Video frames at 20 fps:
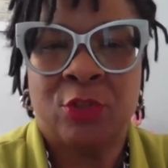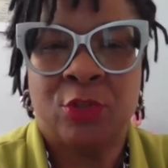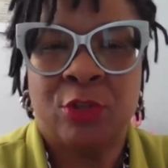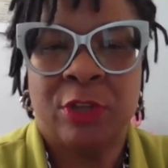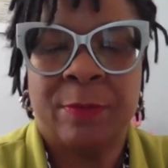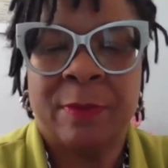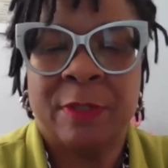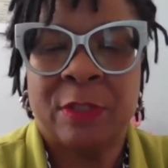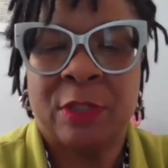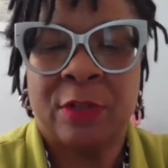
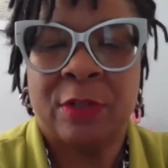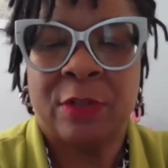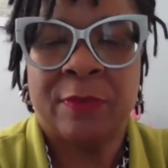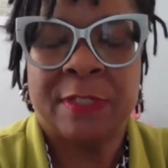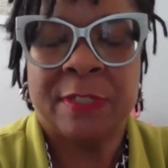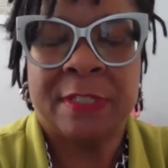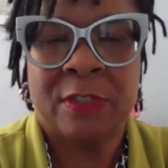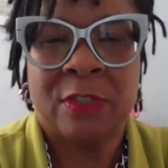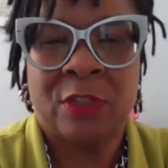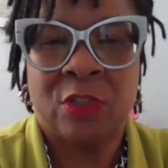treatment
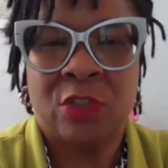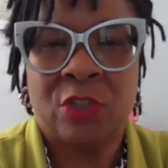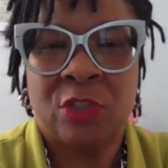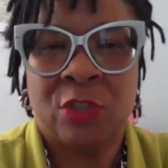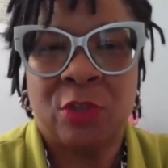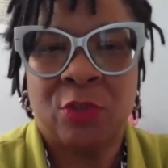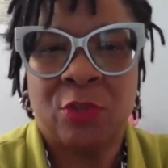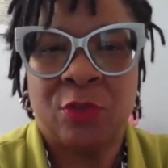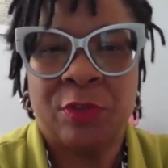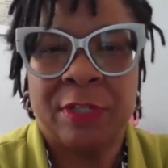services to
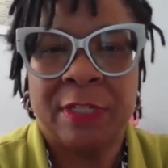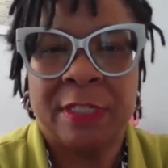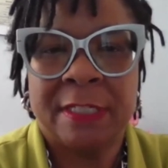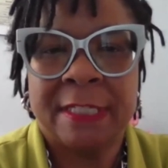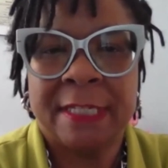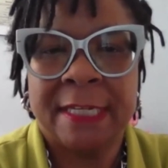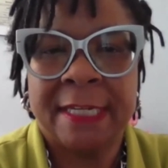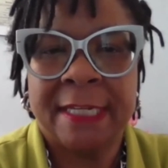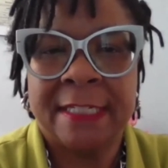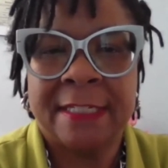children and
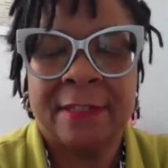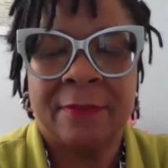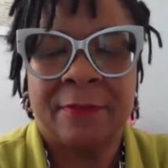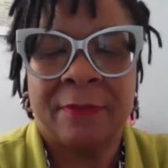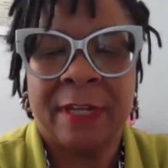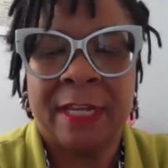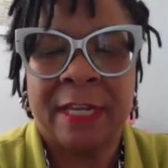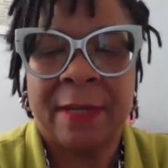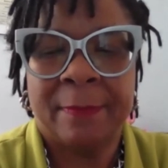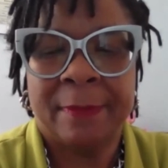teens and
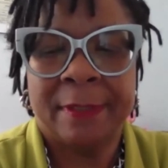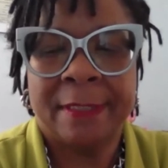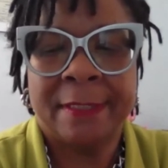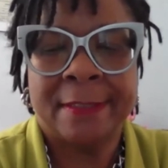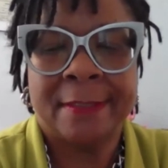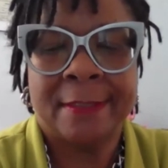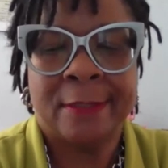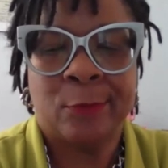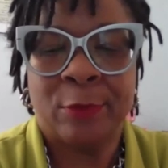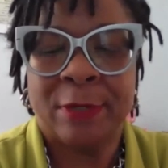
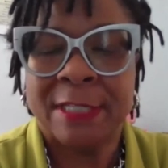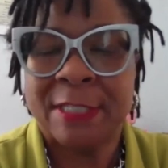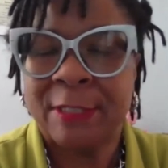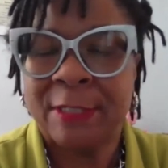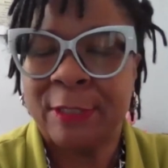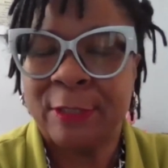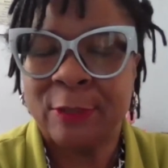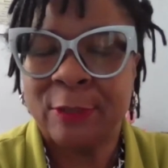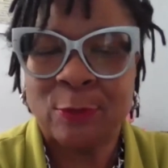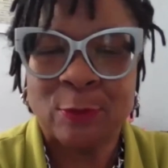families in
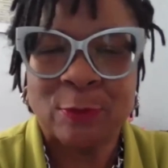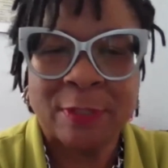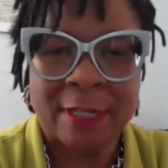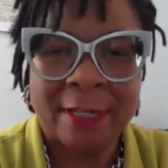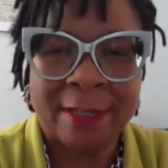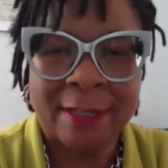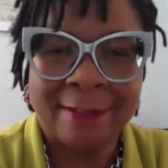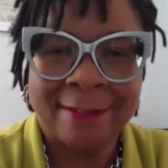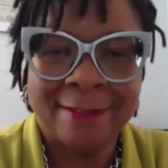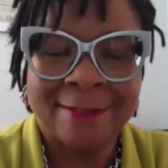residential
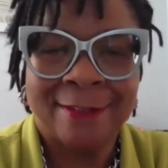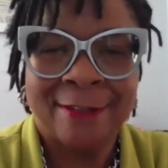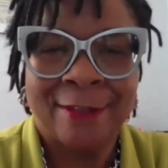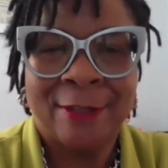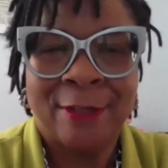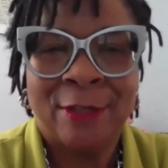settings,